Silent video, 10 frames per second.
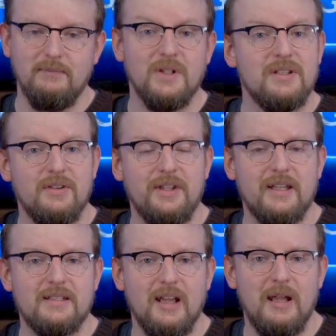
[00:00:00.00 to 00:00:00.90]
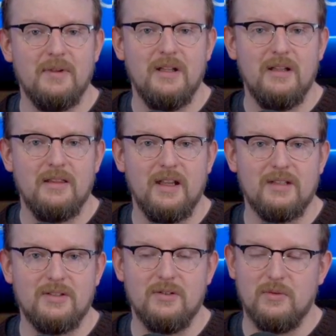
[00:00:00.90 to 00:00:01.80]
But until next time,
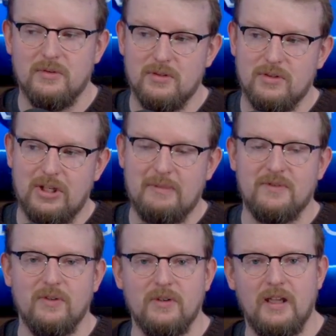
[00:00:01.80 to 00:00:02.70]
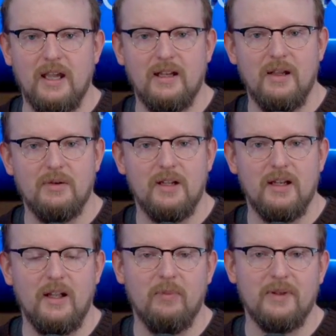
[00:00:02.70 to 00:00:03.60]
thanks to James for hanging out
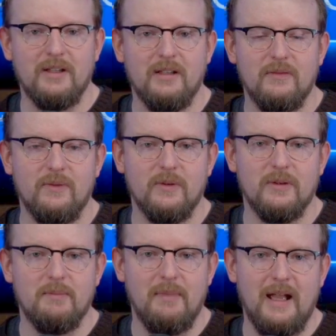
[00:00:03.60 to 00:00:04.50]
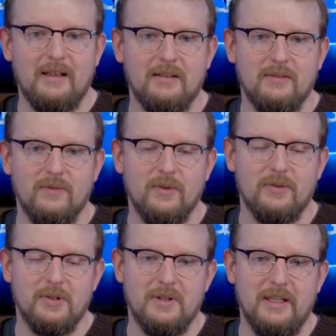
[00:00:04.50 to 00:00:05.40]
and helping, for Matt for
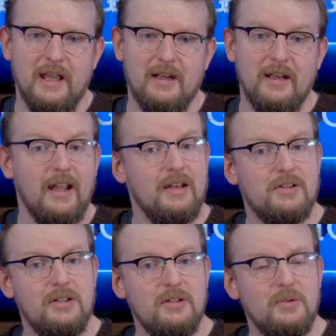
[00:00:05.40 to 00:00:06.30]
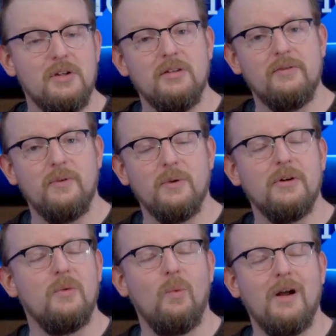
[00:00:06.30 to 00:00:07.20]
doing the edit, and to you
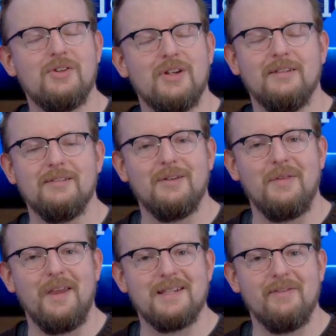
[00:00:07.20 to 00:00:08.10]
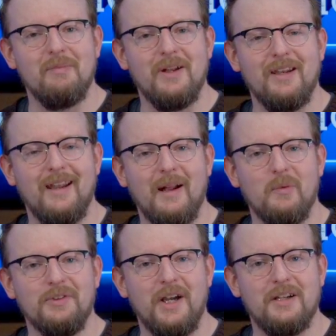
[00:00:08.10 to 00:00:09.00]
for watching. So thanks everybody, and
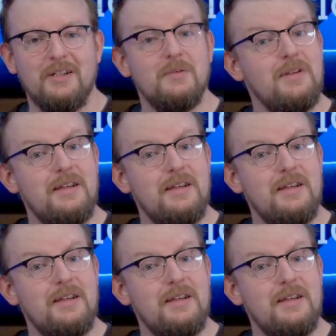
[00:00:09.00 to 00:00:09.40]
we'll talk to you